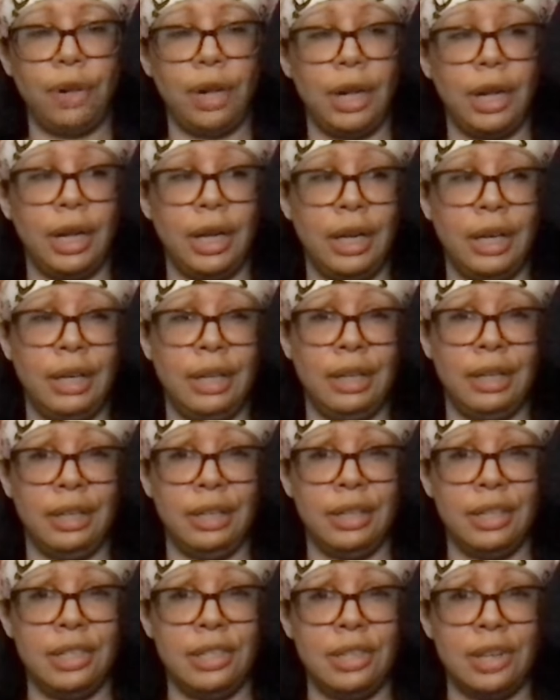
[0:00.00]
and
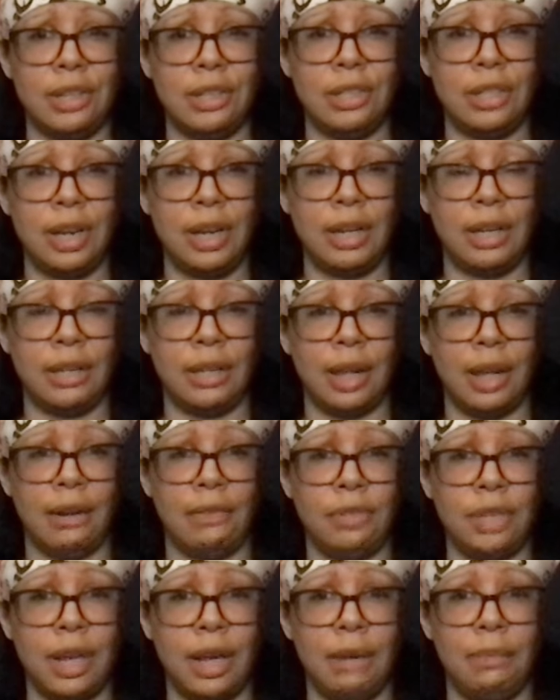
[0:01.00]
this does take a lot
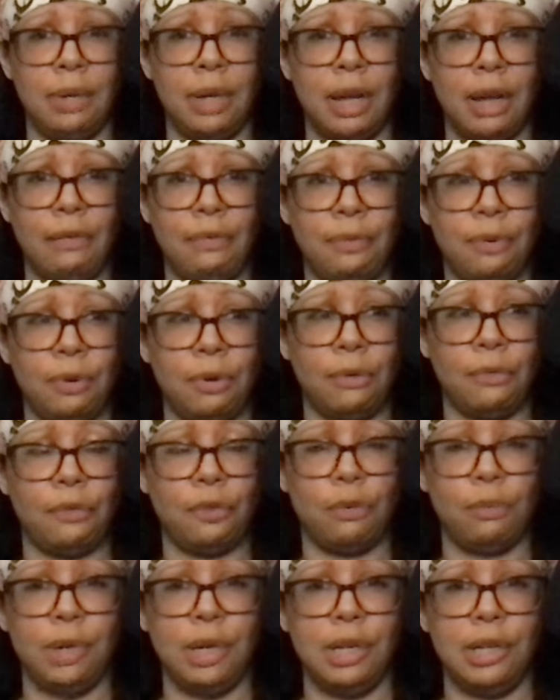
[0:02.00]
of time and effort
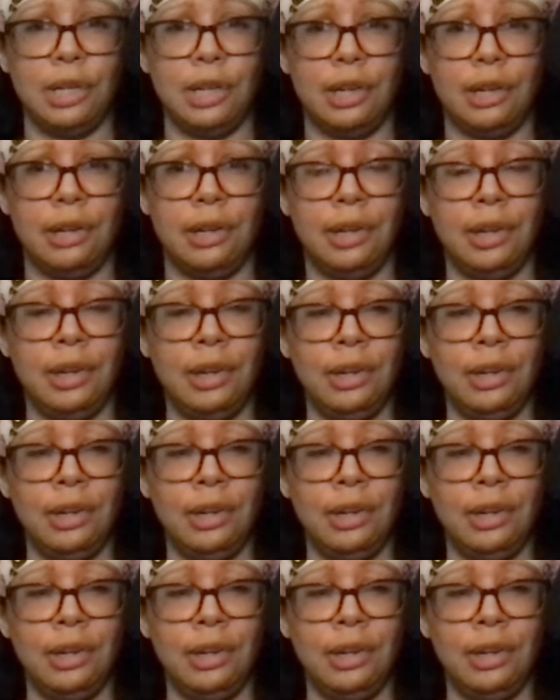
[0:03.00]
for me to